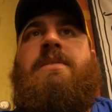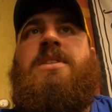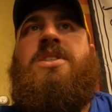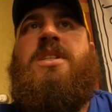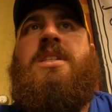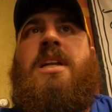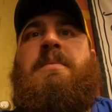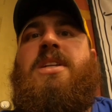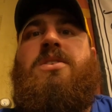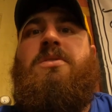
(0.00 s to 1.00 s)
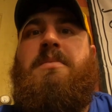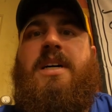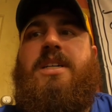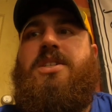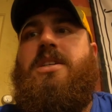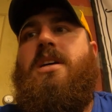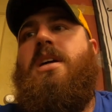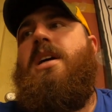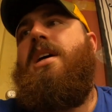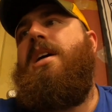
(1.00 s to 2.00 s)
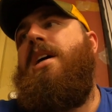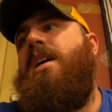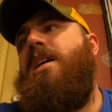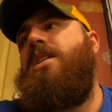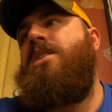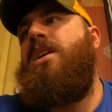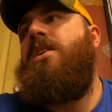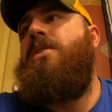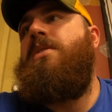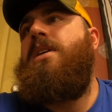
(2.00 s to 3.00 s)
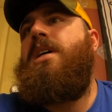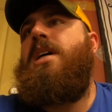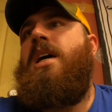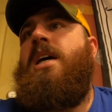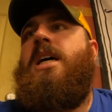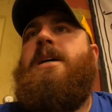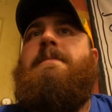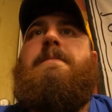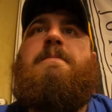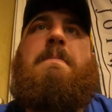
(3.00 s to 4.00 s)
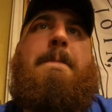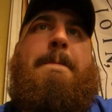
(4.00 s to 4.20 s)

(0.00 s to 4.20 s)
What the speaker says: It was just going to be too much. So, like